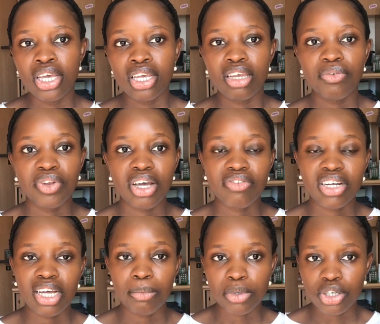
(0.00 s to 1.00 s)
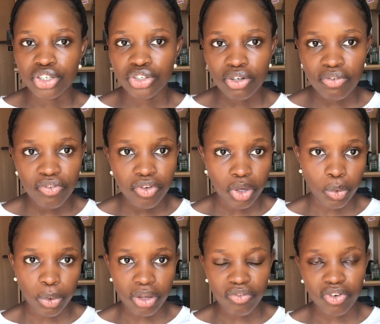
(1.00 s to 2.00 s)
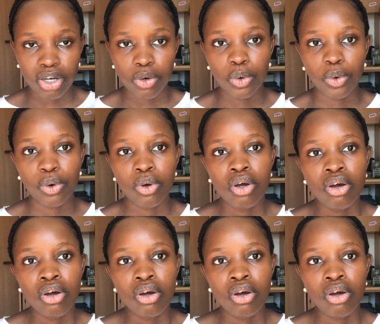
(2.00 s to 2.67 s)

if they have an application fee waiver, or